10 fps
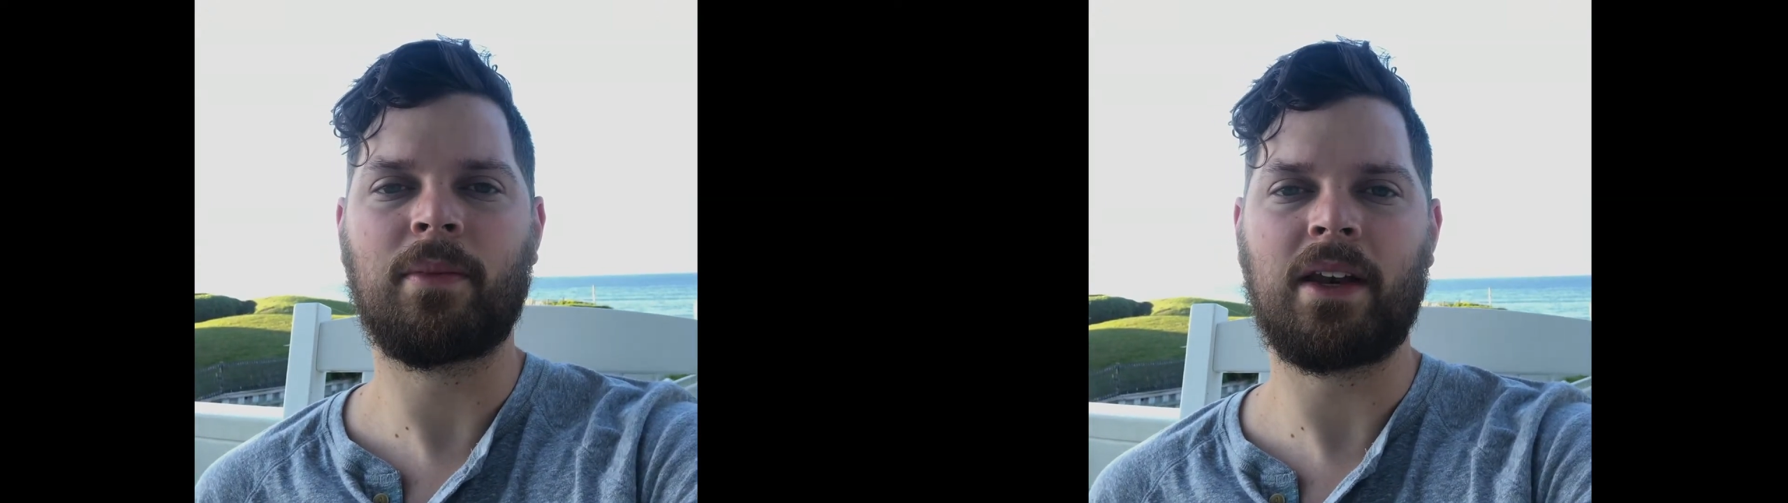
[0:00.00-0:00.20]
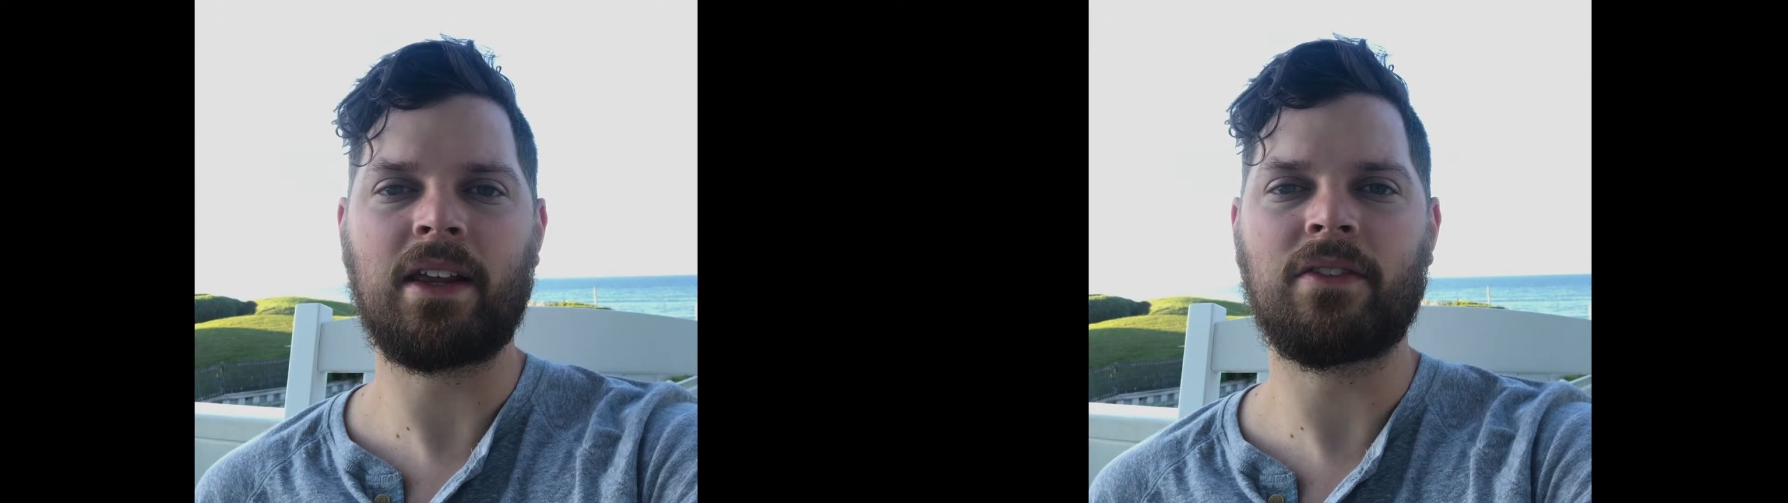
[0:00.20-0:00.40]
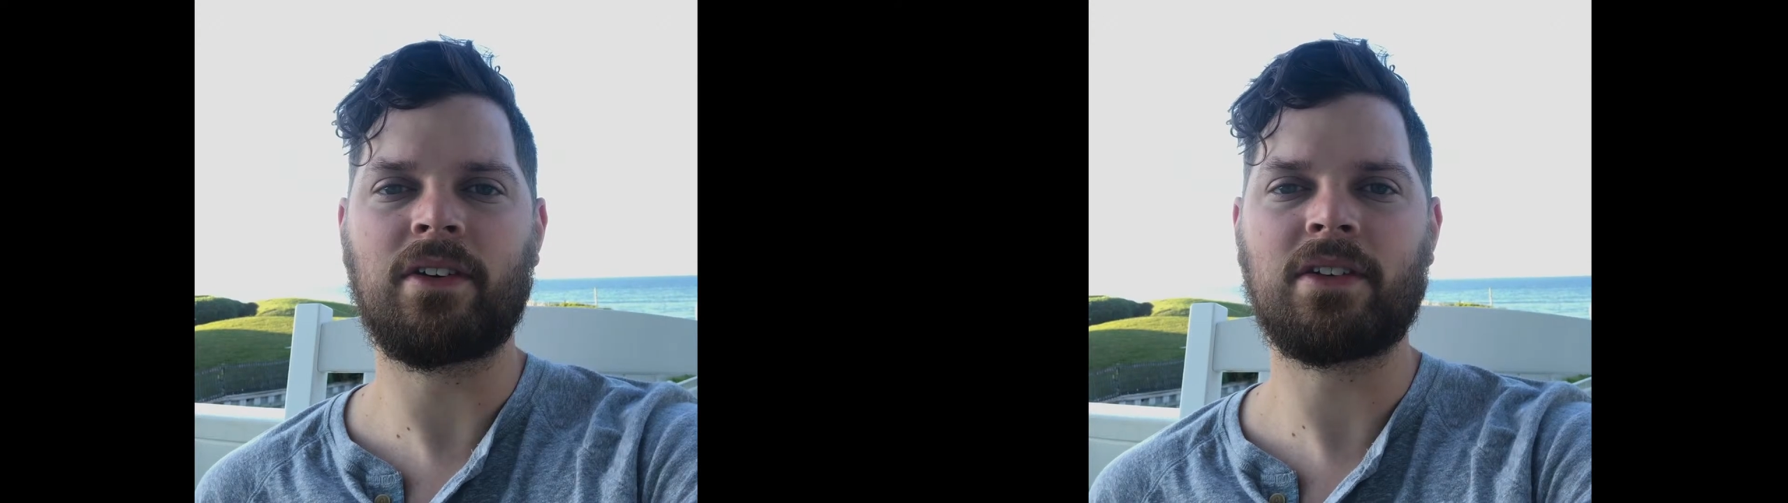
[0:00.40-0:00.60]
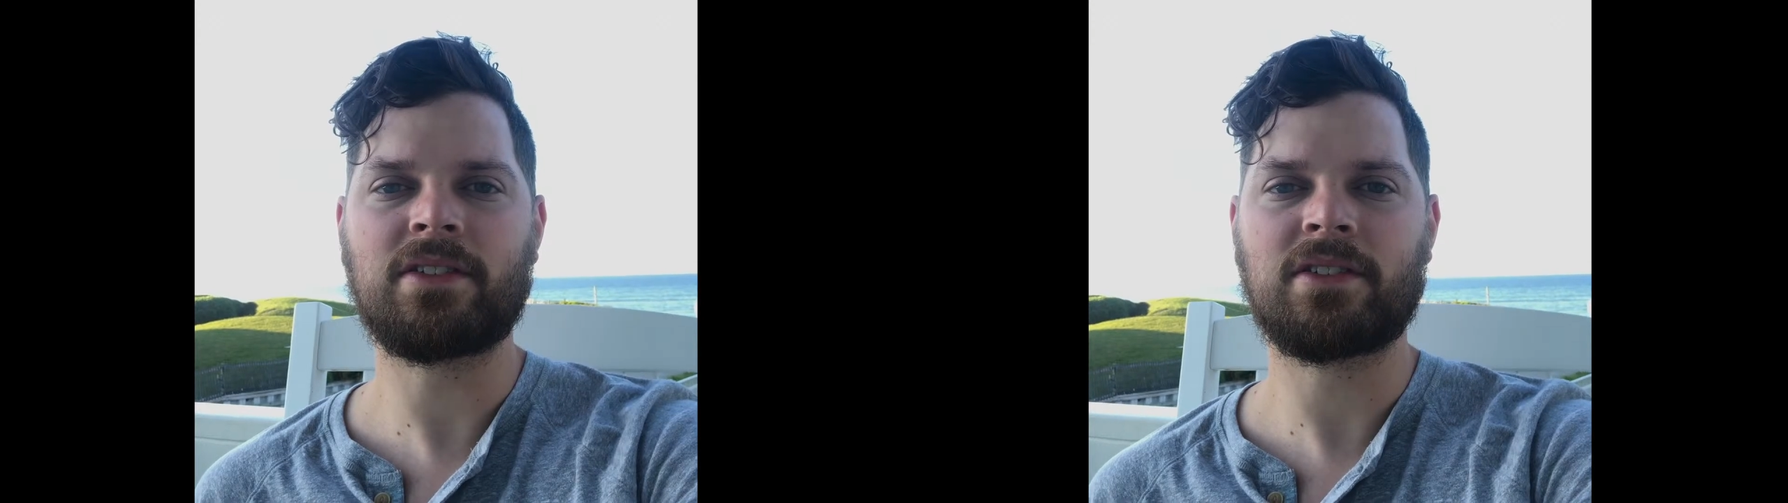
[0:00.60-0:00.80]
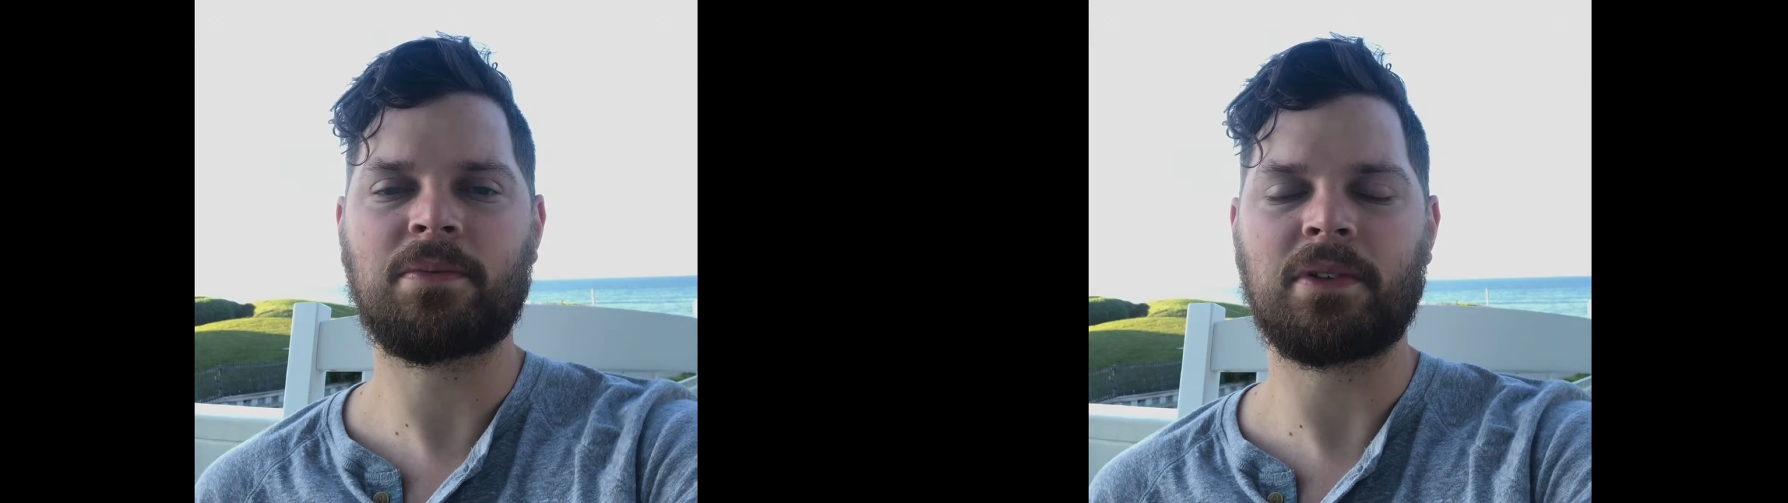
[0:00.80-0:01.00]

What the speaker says: many of us,